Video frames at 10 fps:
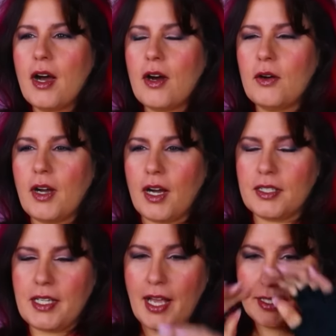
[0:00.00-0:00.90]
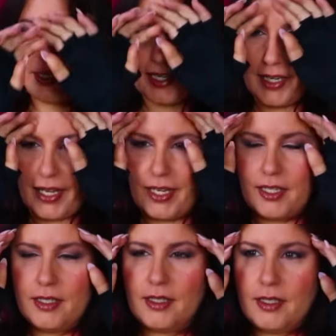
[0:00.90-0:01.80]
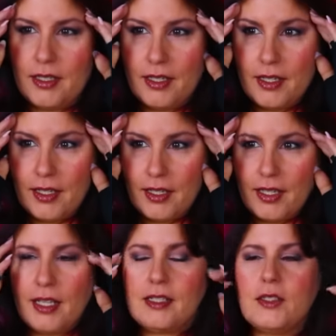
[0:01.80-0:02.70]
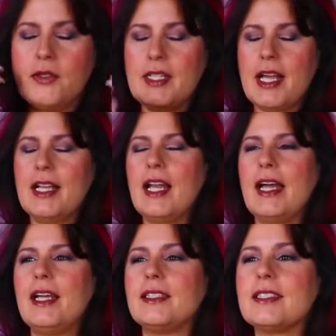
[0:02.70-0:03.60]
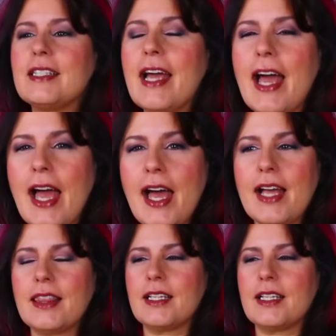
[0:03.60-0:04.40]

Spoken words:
Oh gosh, he has Nun Night. He's doing Nun Night at